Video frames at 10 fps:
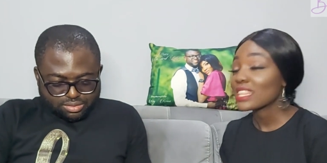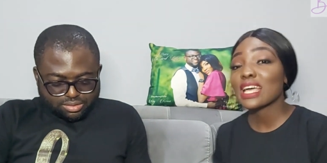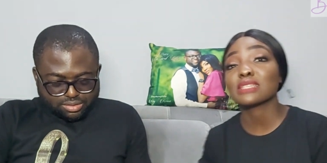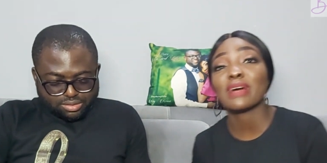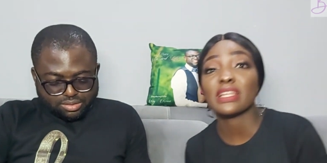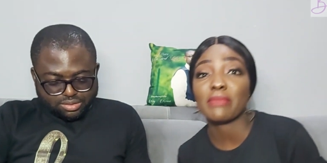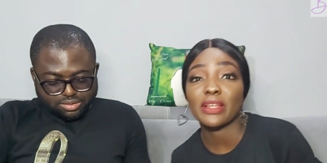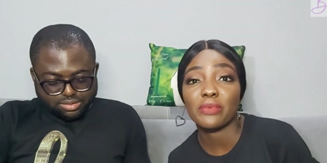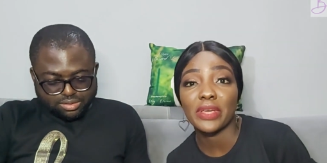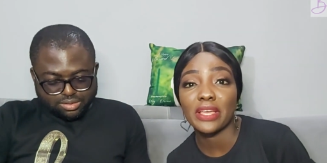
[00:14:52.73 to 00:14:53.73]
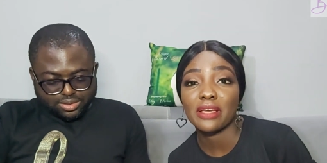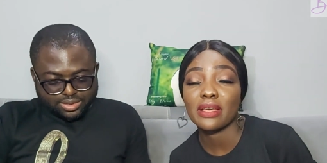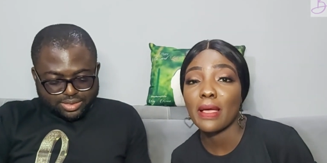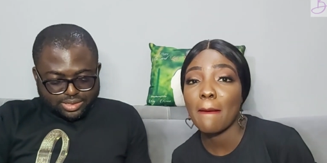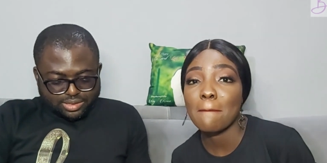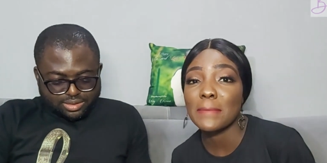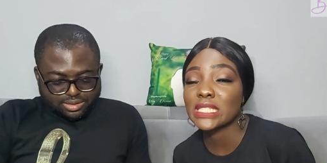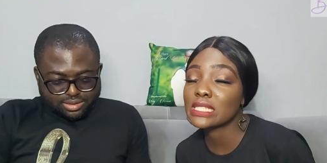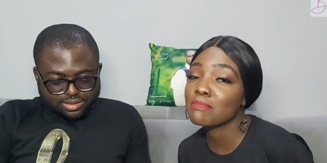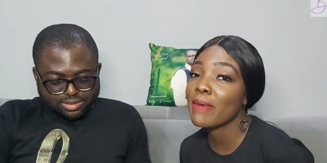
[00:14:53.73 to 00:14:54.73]
Speaker 1: That's Maddie, by the way.
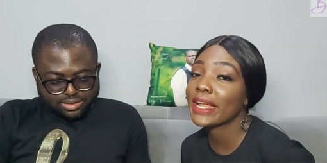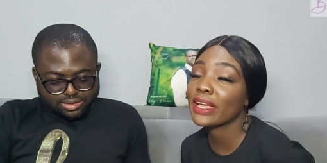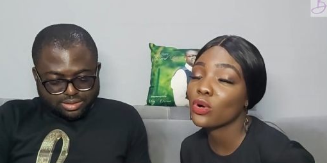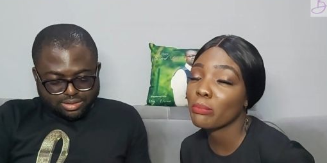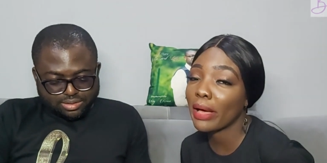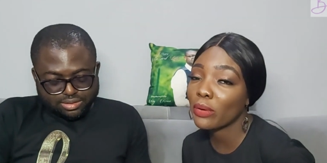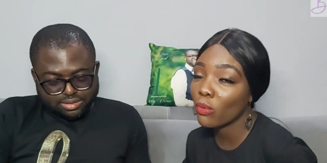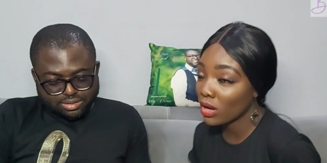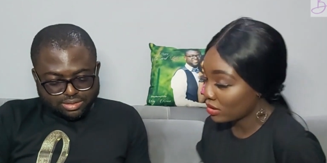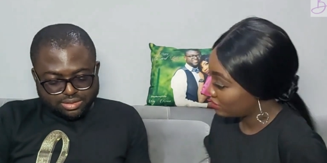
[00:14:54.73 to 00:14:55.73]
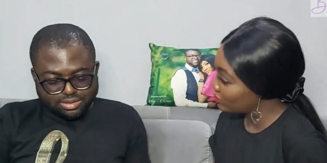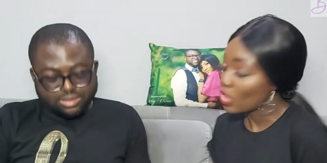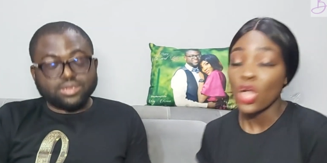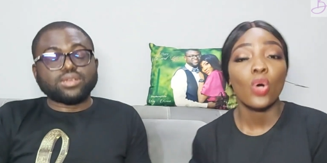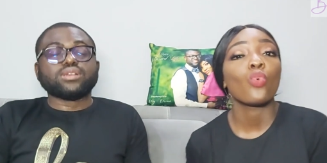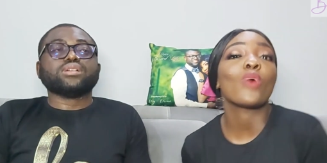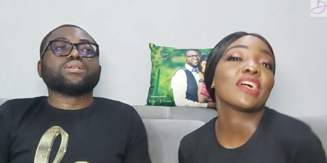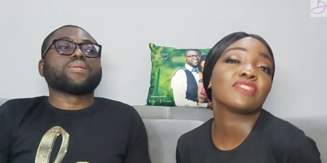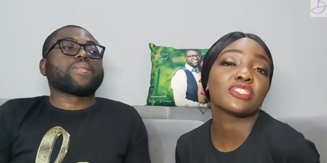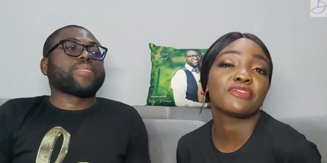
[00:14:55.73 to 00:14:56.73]
Mrs. Maddie Opalua
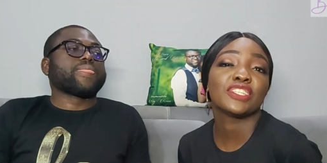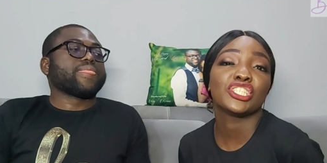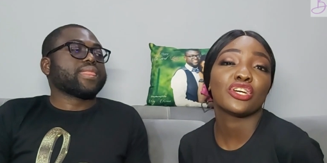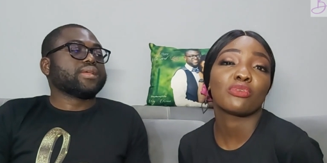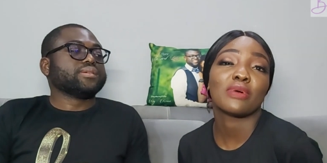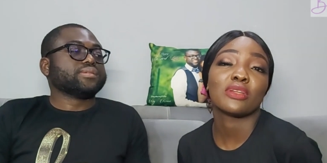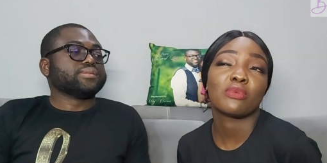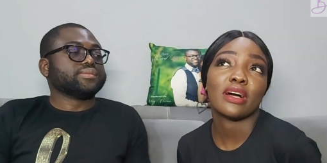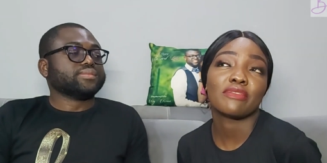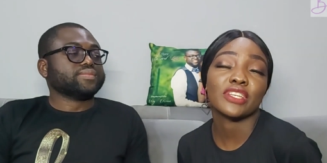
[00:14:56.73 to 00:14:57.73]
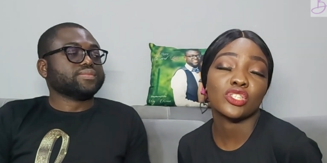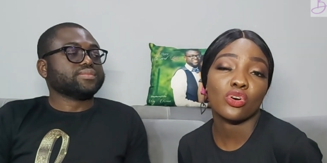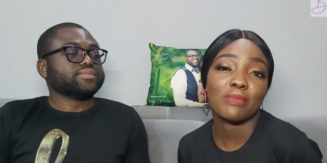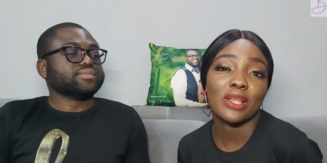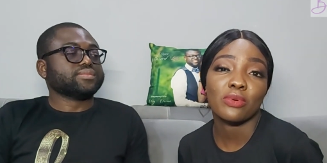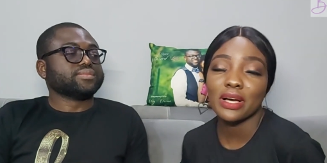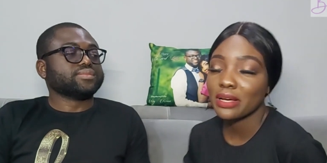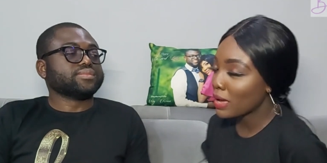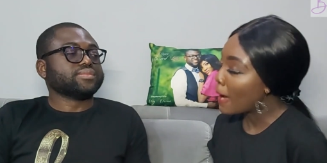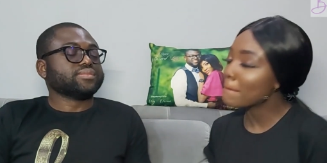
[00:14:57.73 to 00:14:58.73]
wife to VJ Opalua, Victor
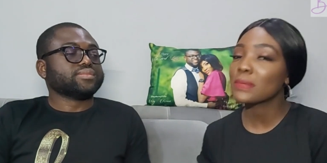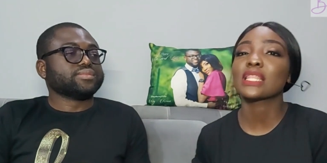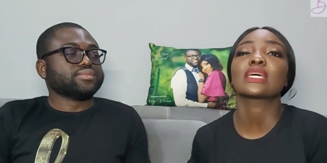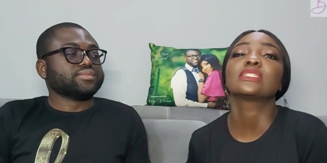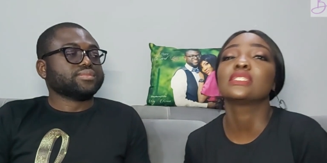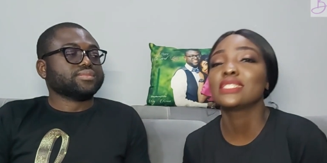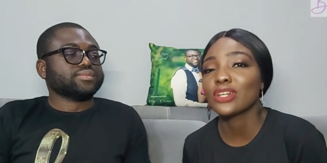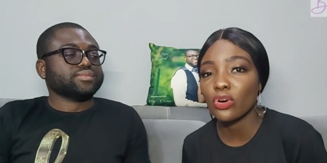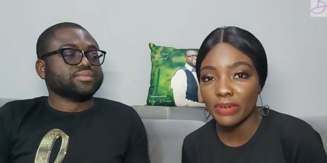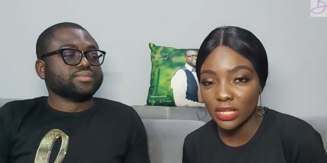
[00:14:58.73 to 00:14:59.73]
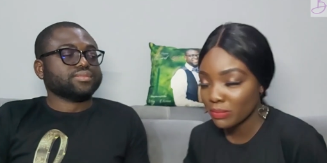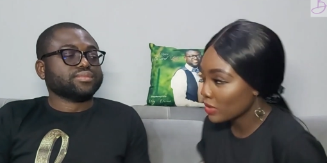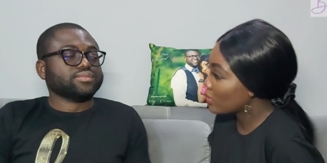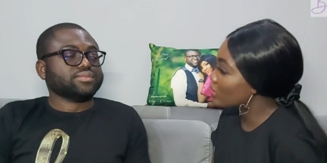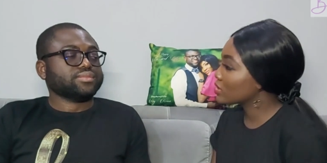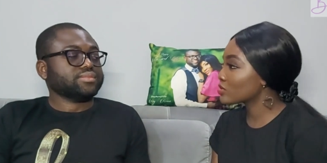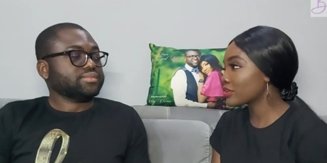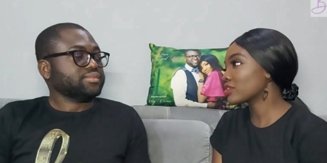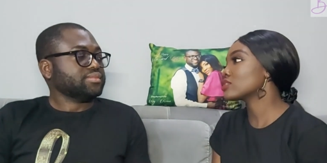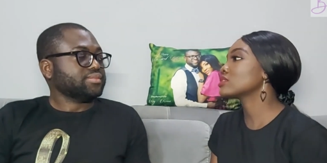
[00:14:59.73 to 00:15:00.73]
Opalua, mother to DRL Opalua. Okay,
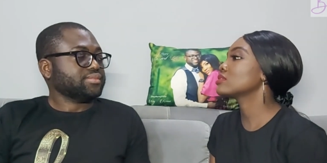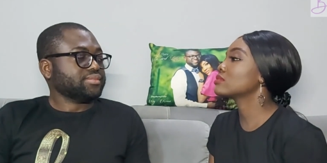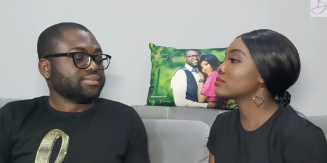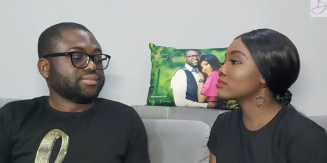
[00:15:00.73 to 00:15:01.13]
sorry, continue.